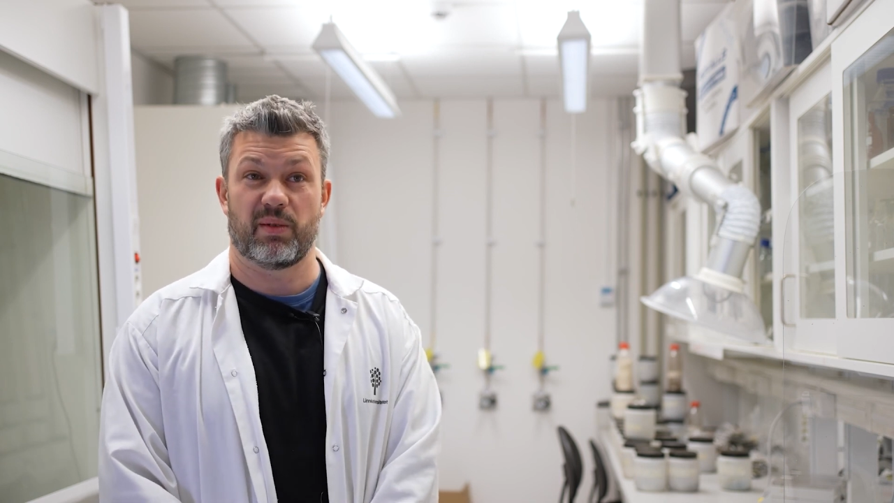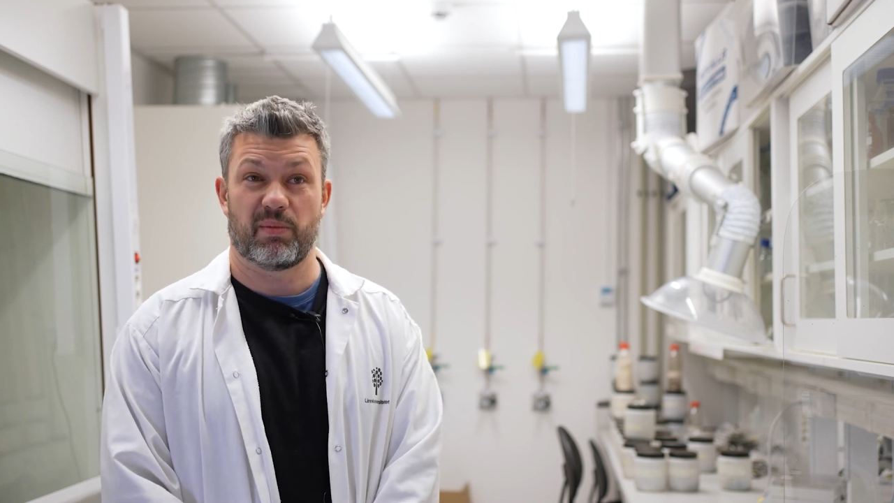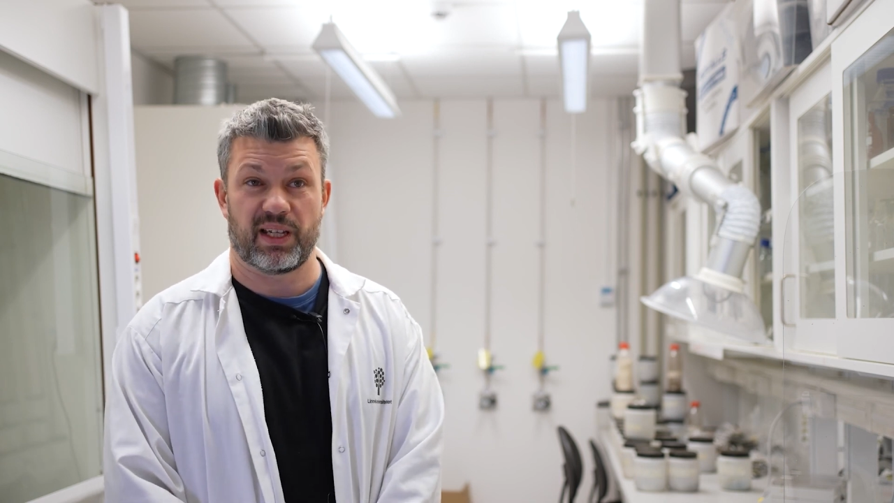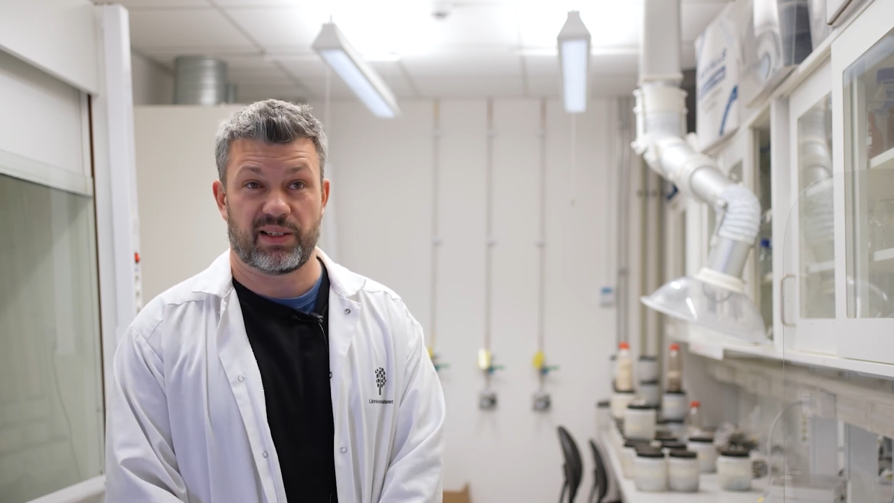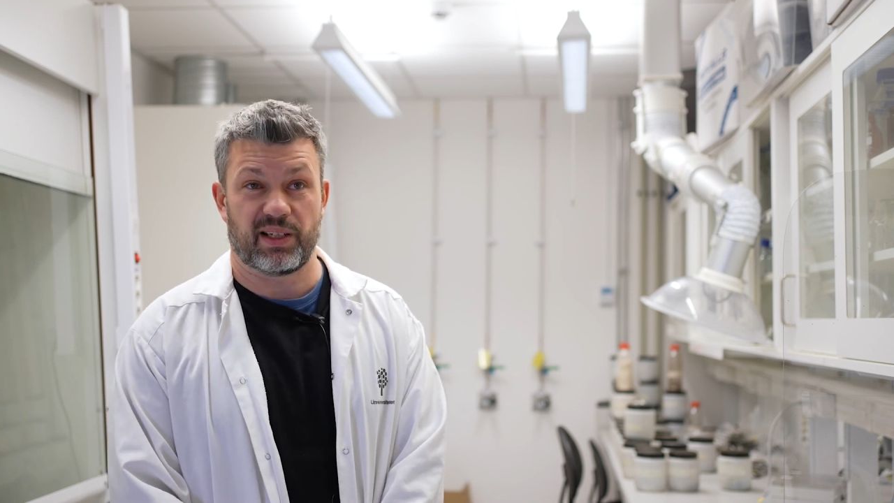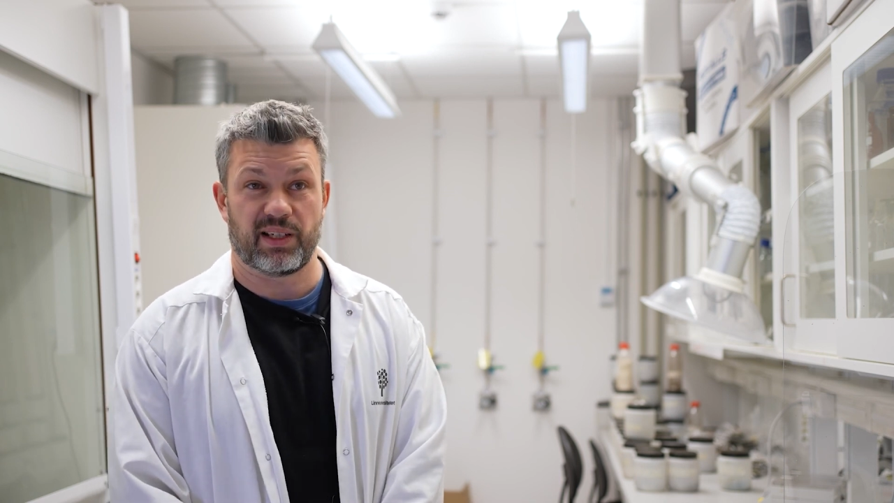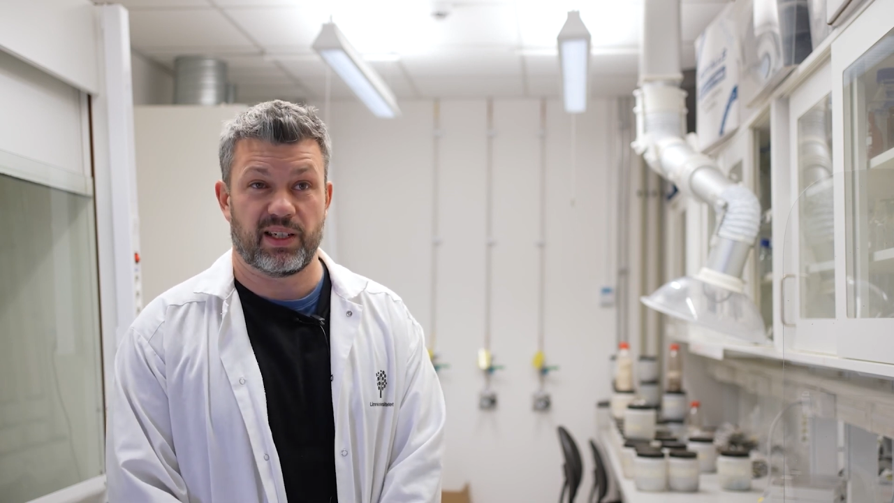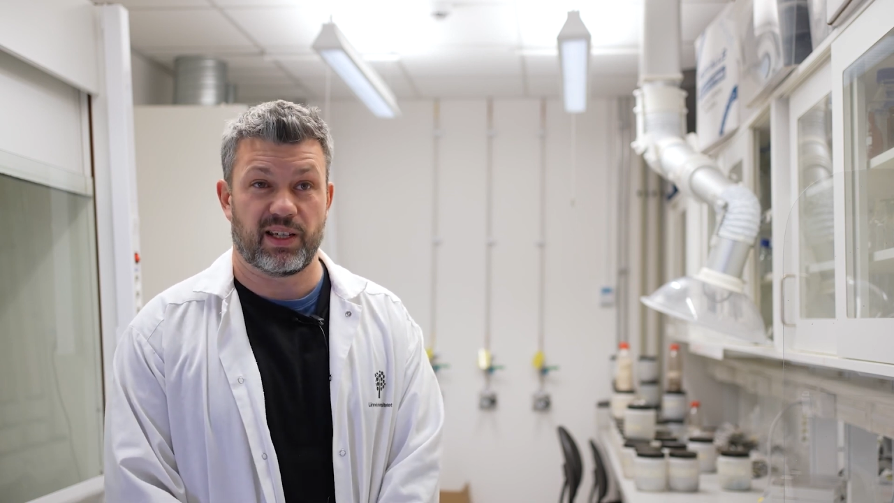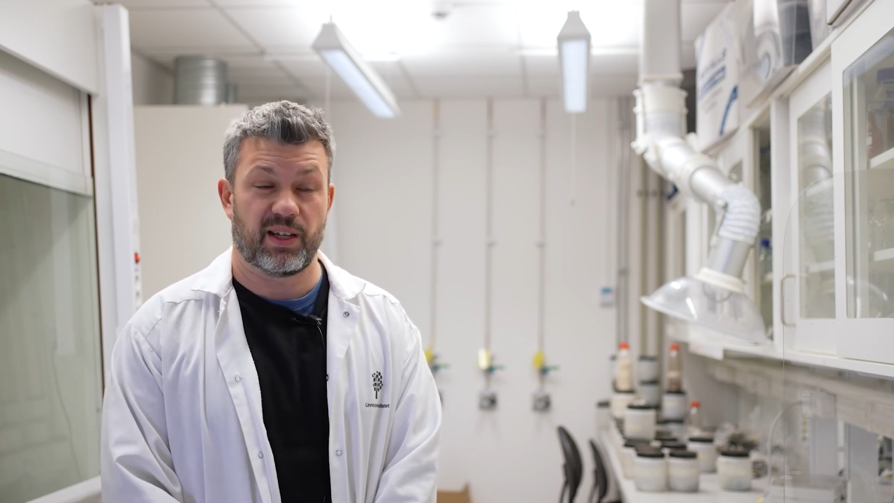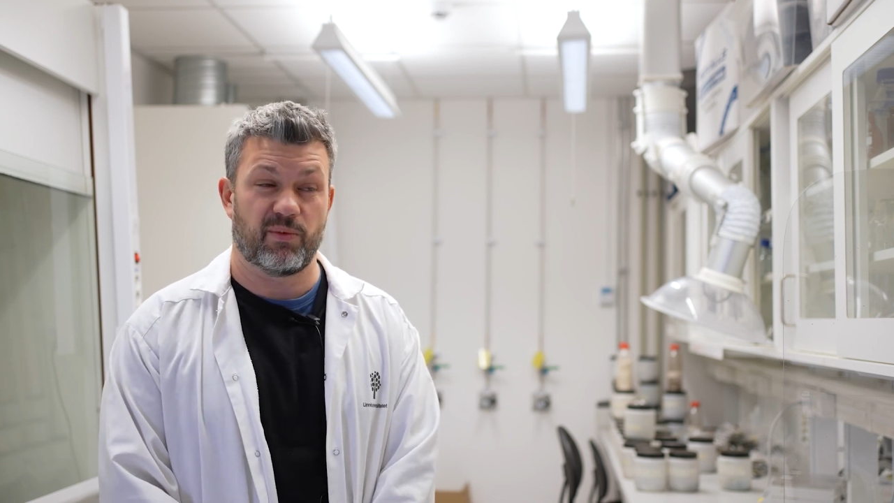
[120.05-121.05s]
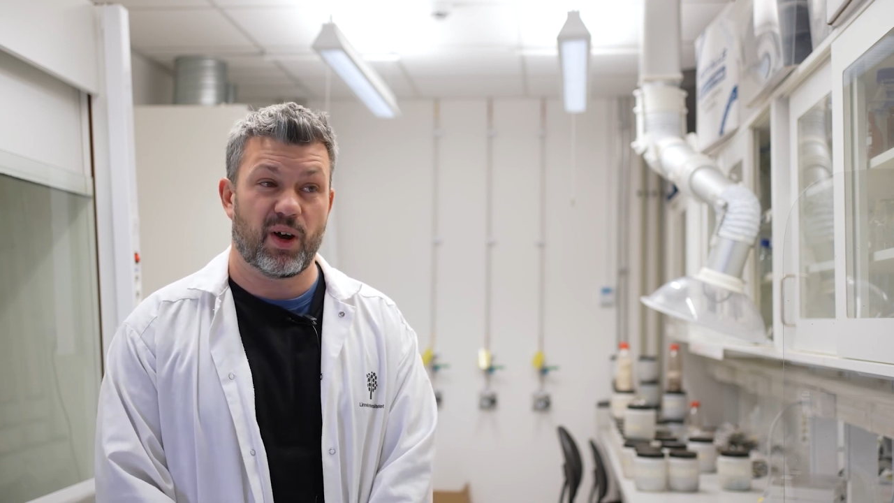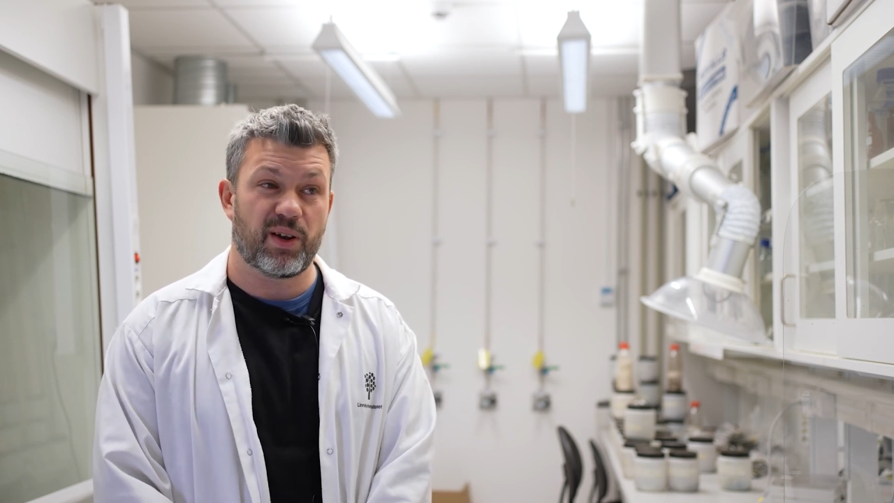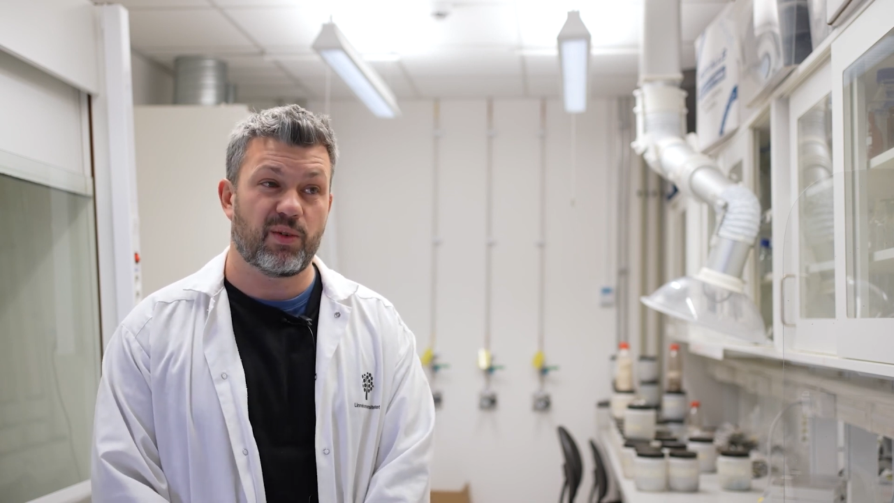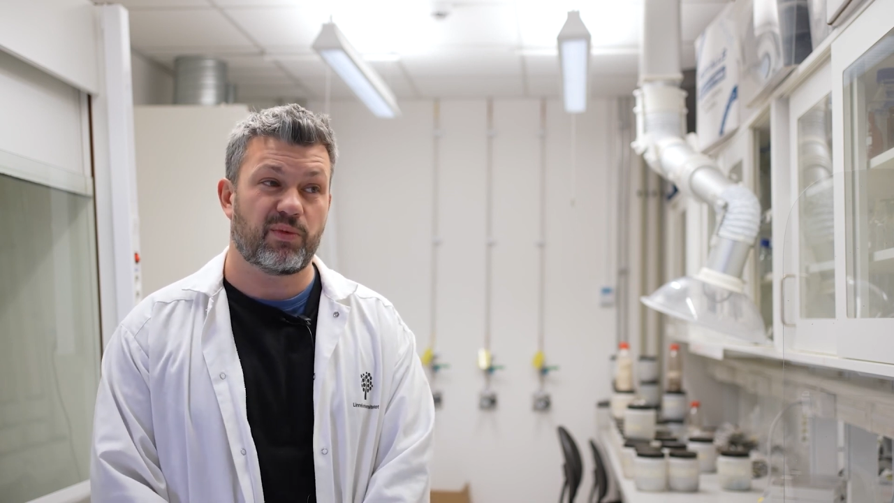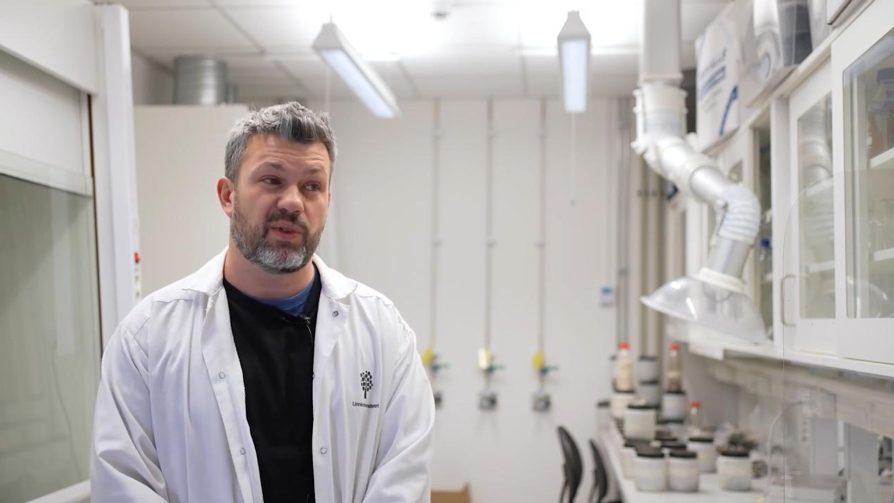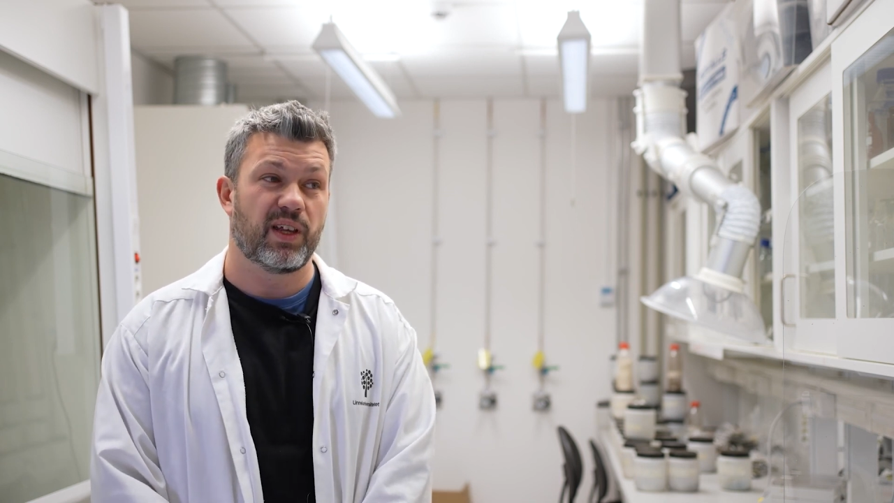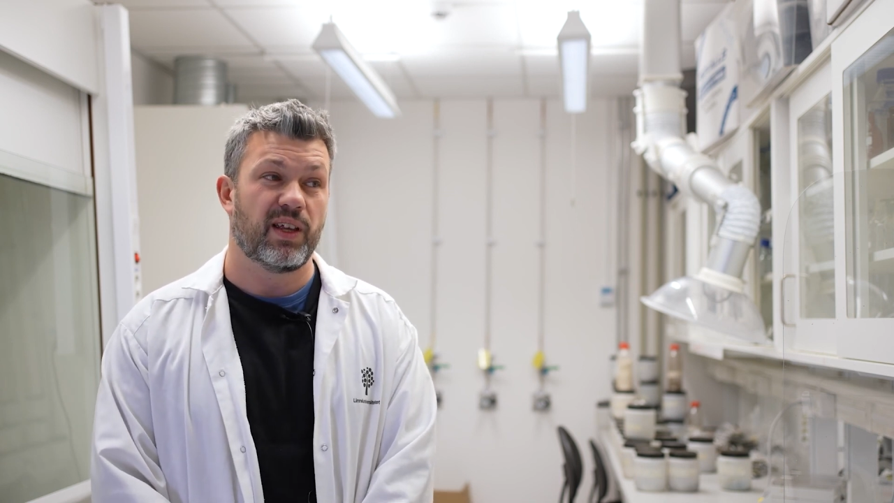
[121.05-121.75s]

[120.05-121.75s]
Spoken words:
basically. And one of